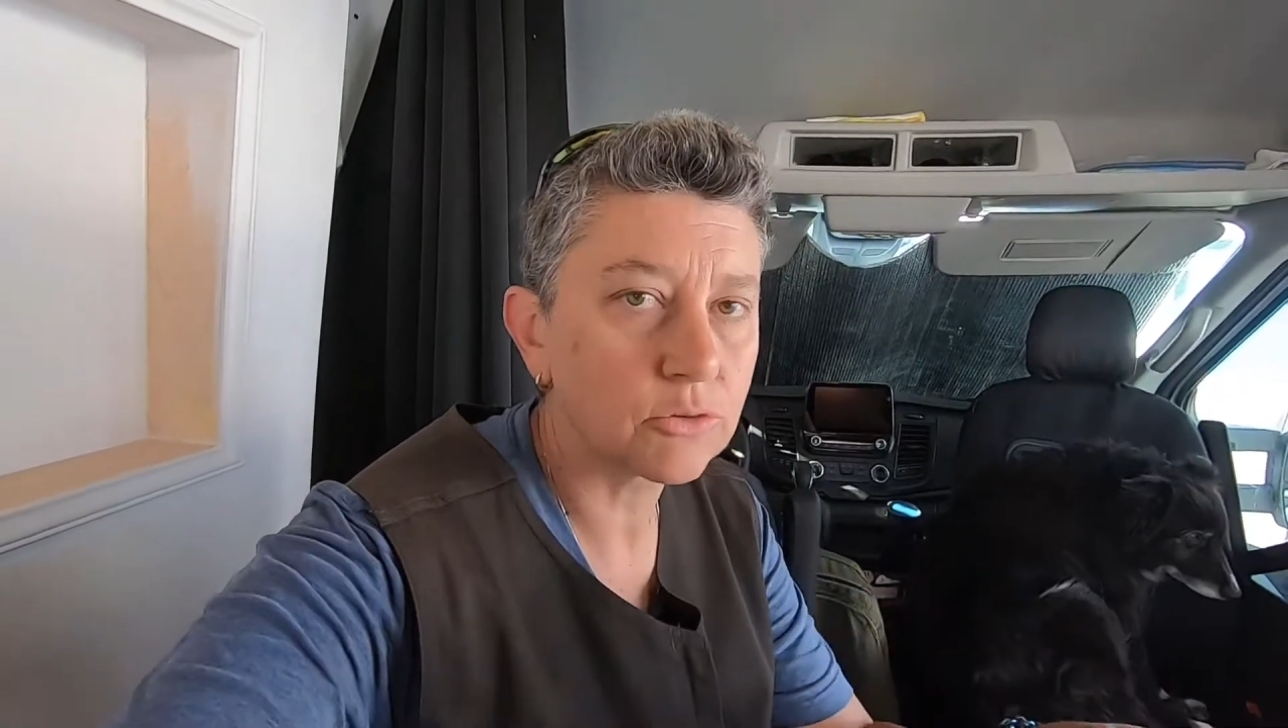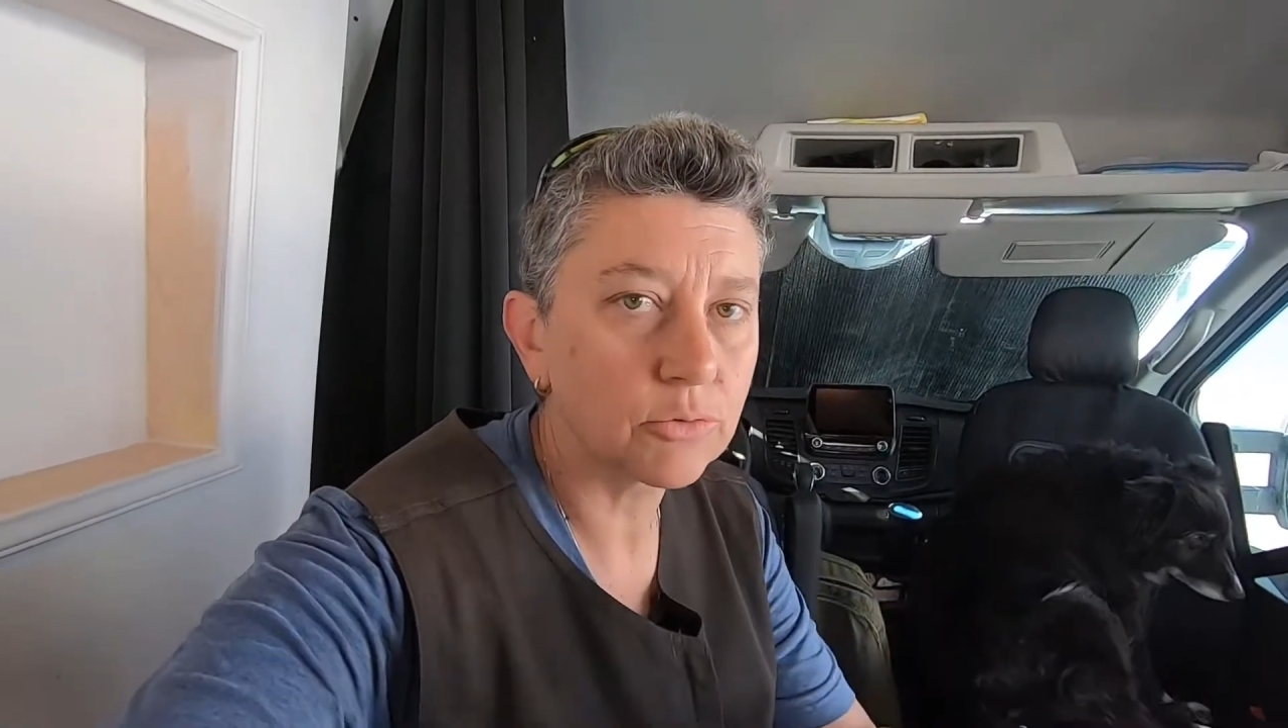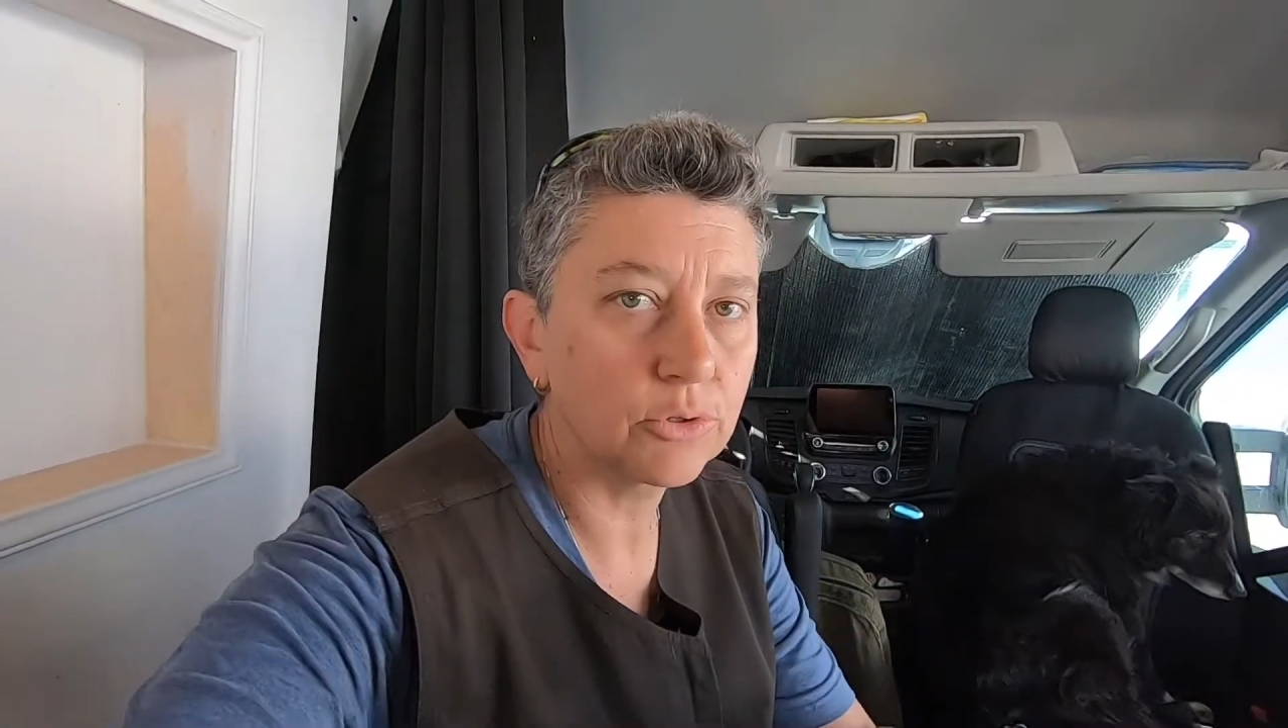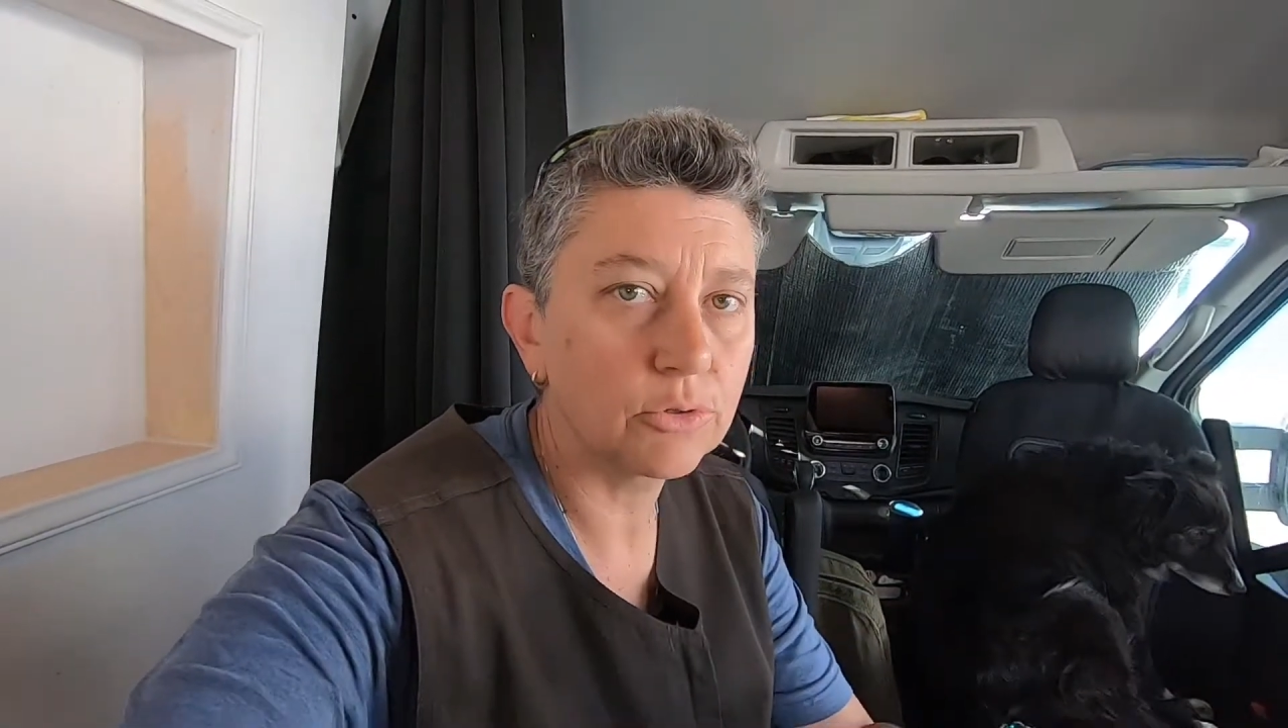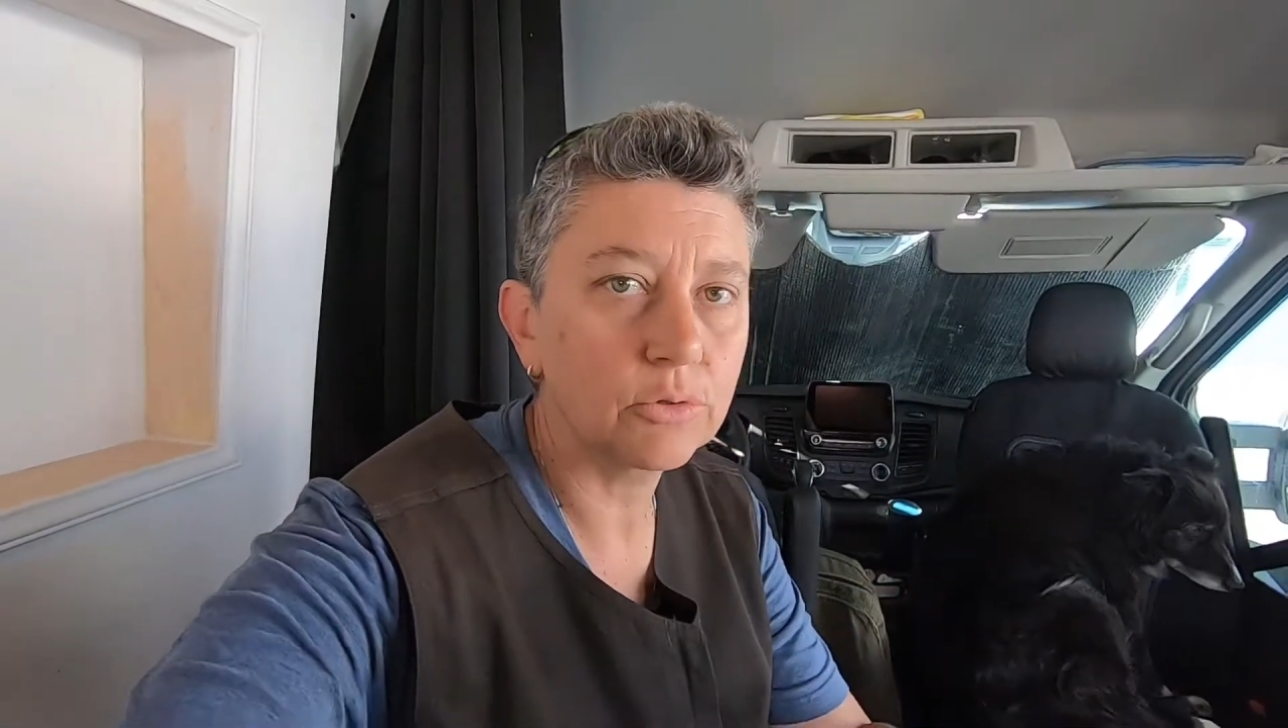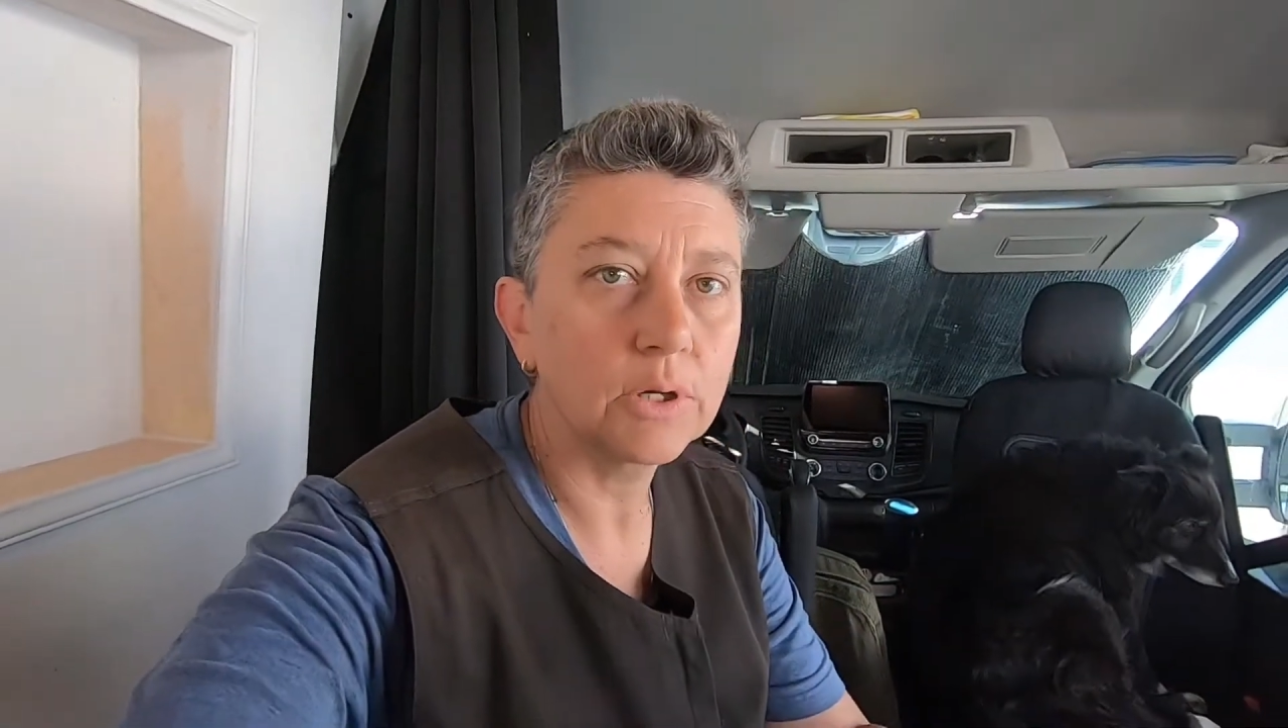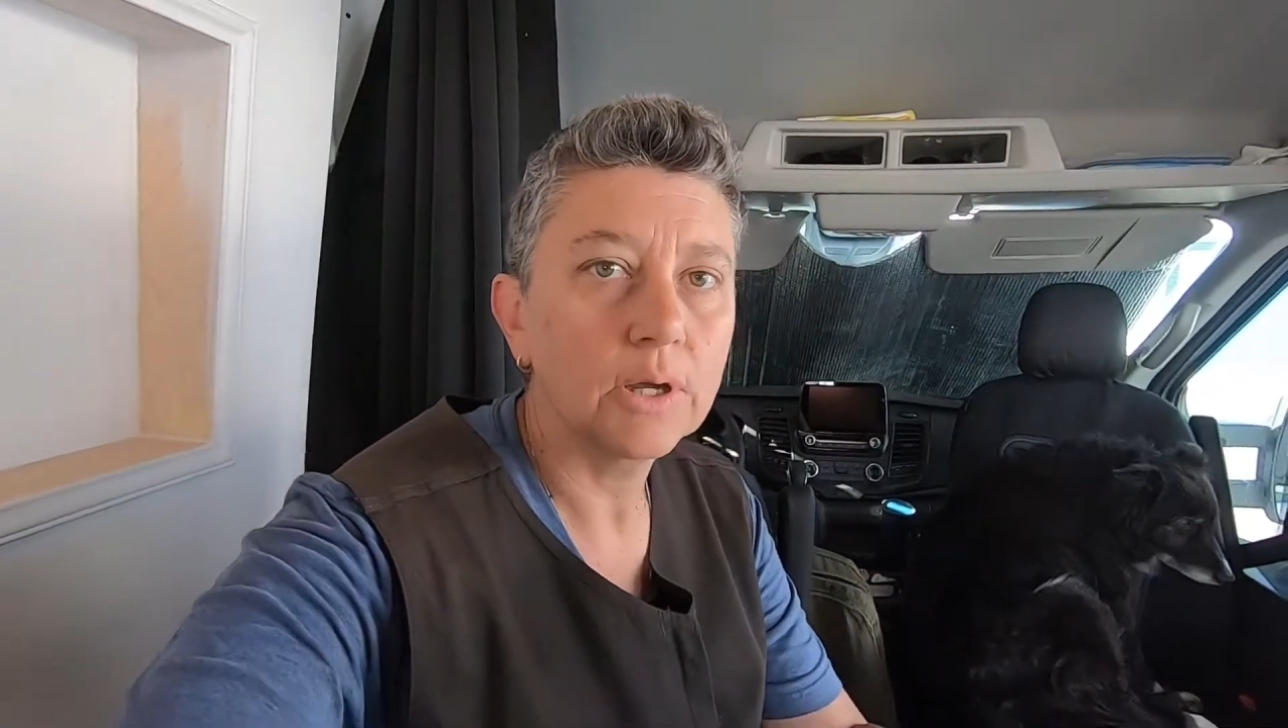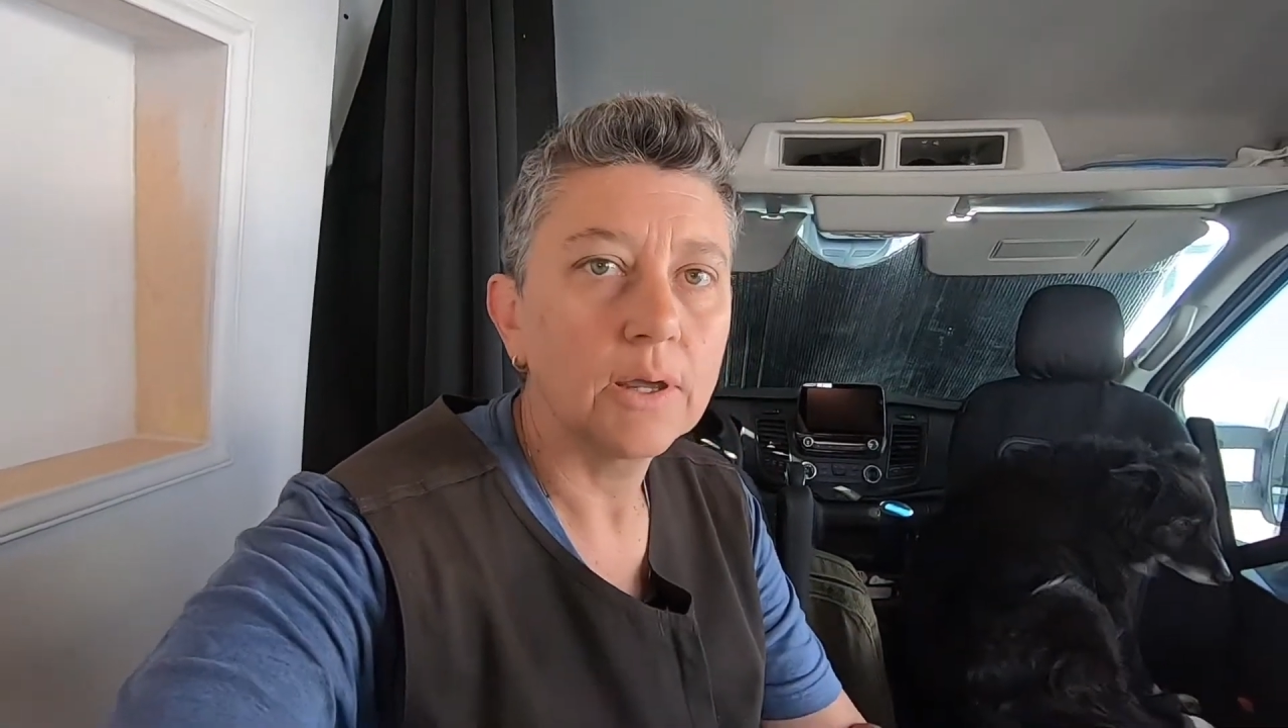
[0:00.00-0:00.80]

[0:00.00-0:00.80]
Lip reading: through,